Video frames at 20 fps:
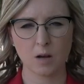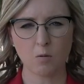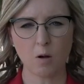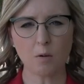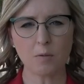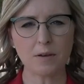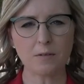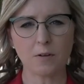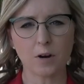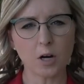
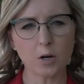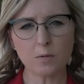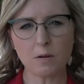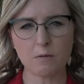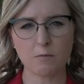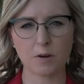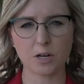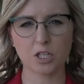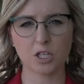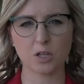While we've heard
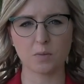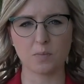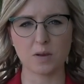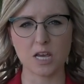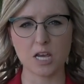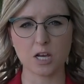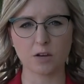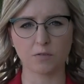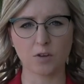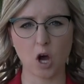we've reached the
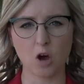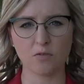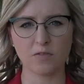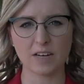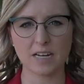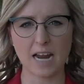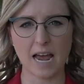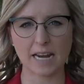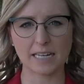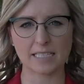peak of
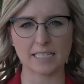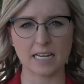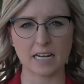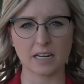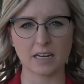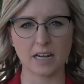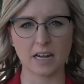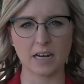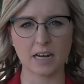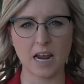COVID
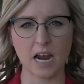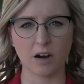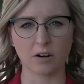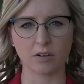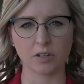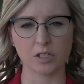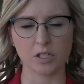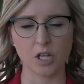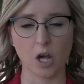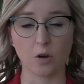19 in
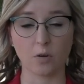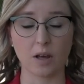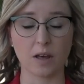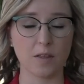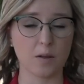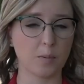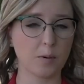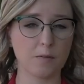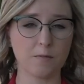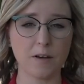
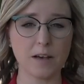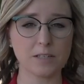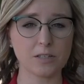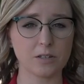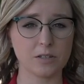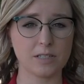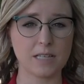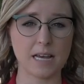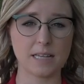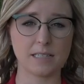Arizona, the
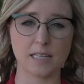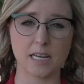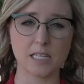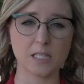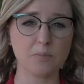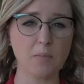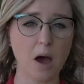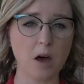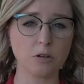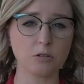professor says
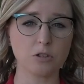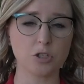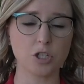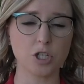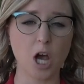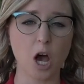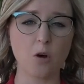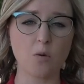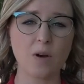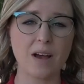his models
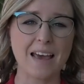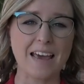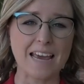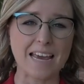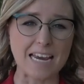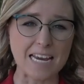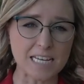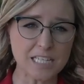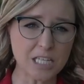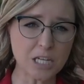show
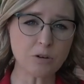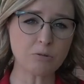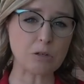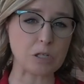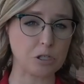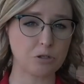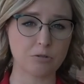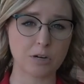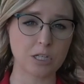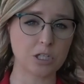easing
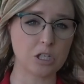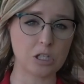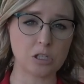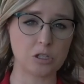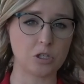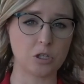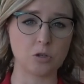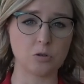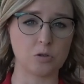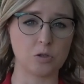
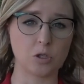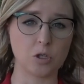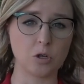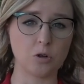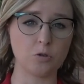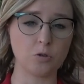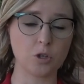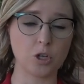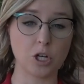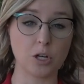restrictions too
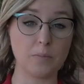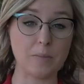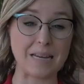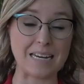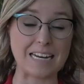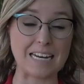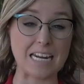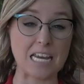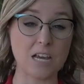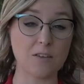soon could
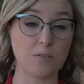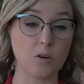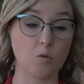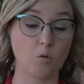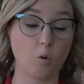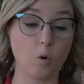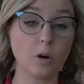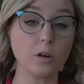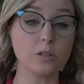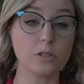mean an
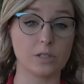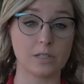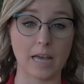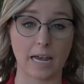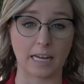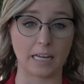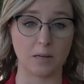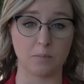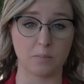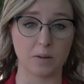even worse
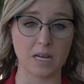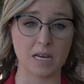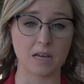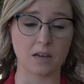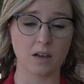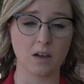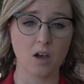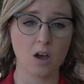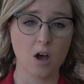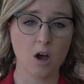second
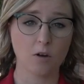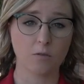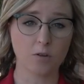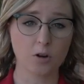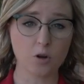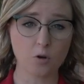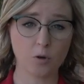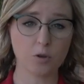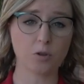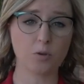peak
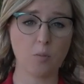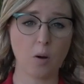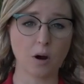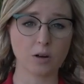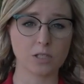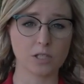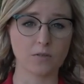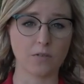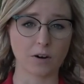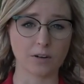for northern
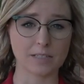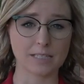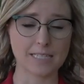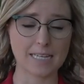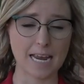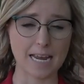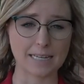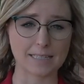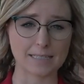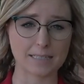parts of our
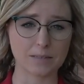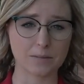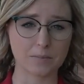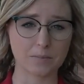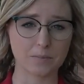state.